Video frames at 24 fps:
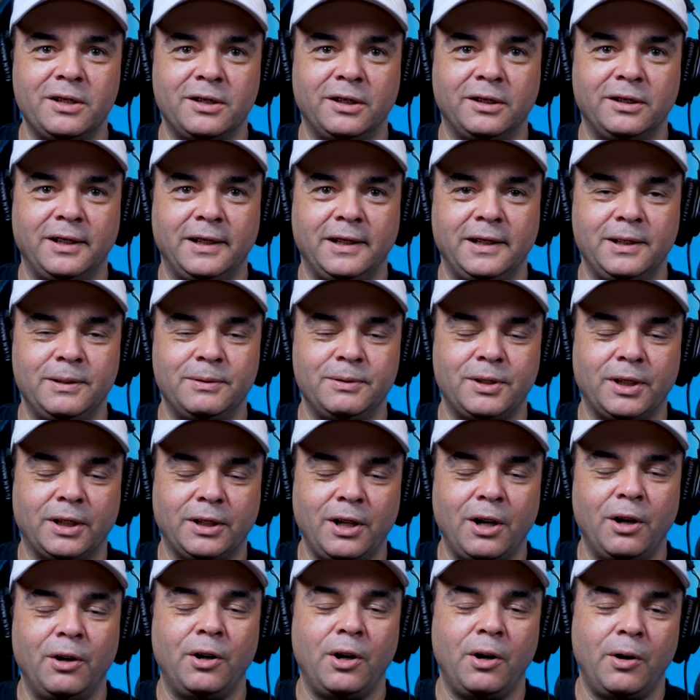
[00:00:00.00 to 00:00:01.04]
And then he was like,
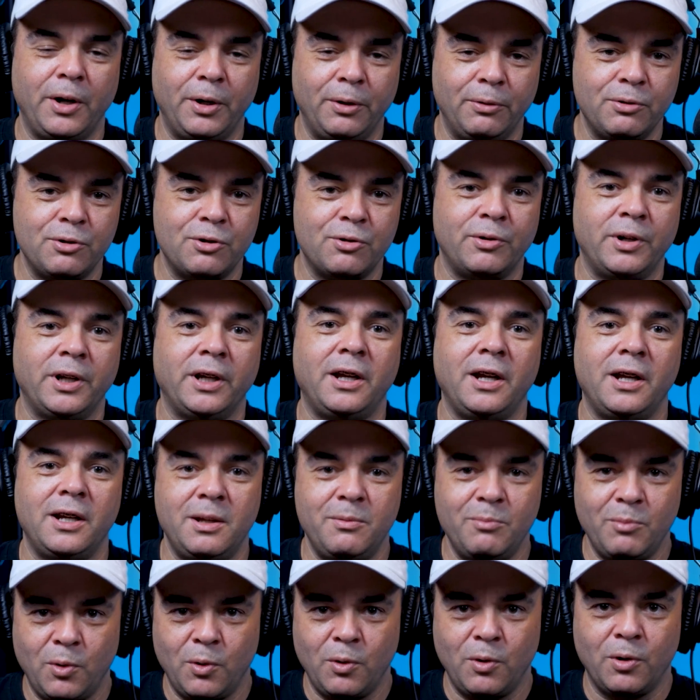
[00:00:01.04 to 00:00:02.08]
no, I don't drink
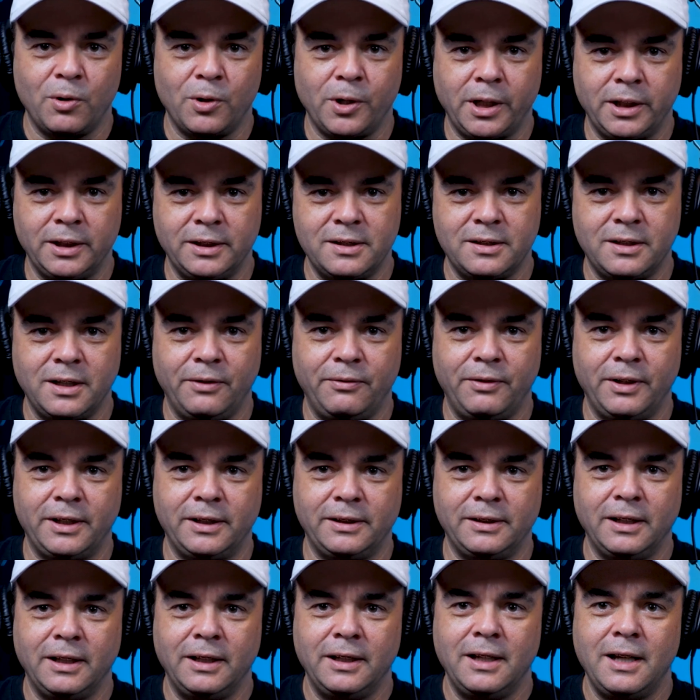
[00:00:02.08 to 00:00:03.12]
anymore and stuff.
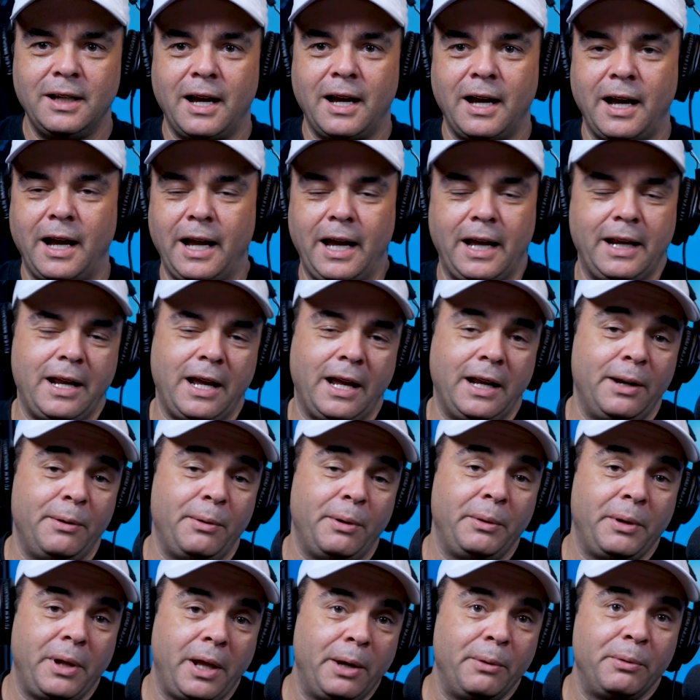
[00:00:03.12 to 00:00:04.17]
And
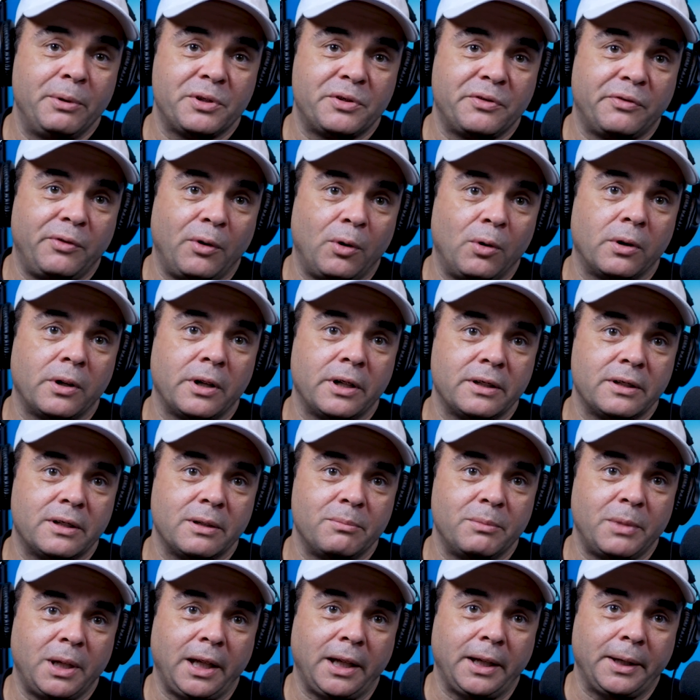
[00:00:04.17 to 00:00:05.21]
it was foreign to
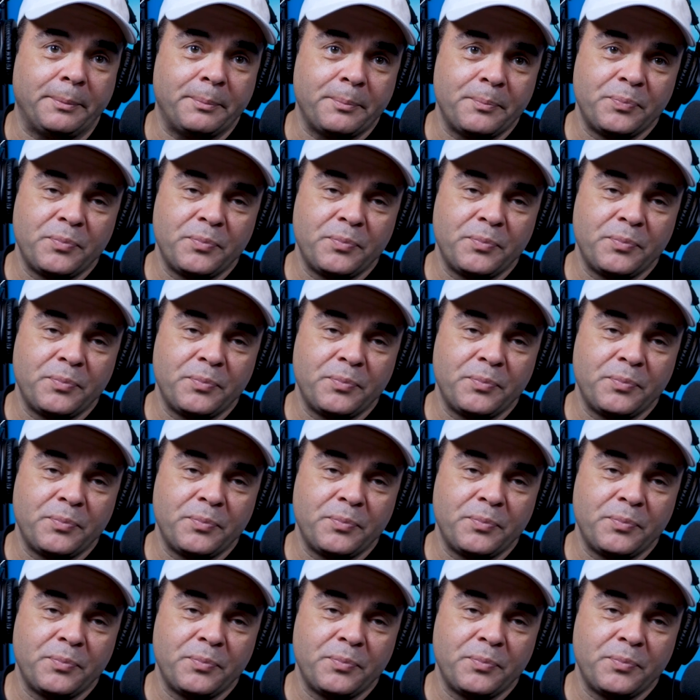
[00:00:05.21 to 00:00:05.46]
me.